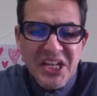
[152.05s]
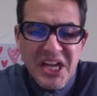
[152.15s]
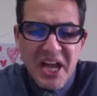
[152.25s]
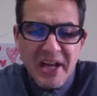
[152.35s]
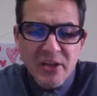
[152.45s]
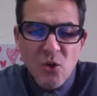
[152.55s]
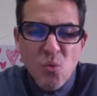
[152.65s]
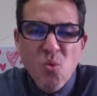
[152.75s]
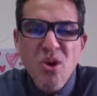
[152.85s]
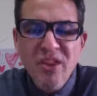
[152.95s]
you are
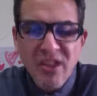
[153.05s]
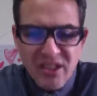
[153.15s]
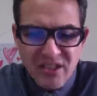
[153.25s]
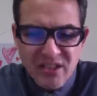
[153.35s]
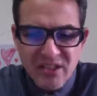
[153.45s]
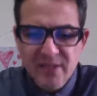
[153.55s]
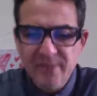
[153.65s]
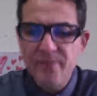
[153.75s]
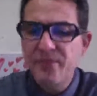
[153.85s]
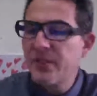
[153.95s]
worthless.
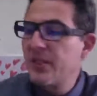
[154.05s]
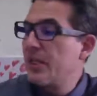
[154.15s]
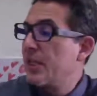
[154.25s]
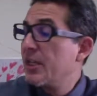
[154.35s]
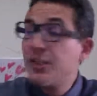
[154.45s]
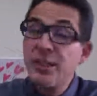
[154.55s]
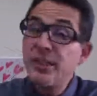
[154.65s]
She